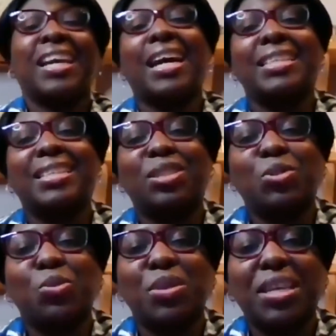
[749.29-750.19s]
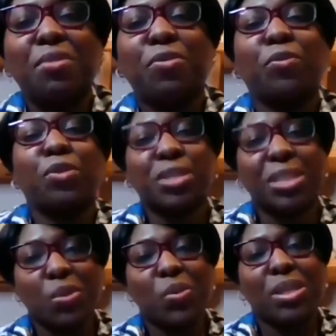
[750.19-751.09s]
and it's to give
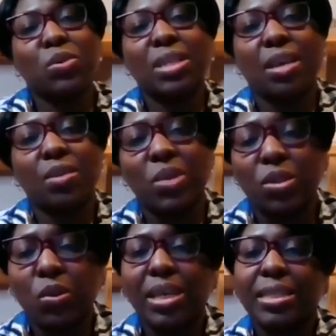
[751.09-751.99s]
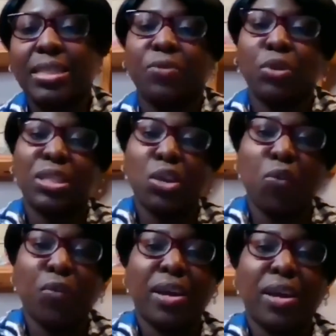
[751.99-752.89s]
40 widows and widowers, 40
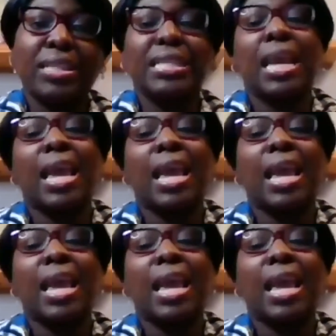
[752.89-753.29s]
orphans,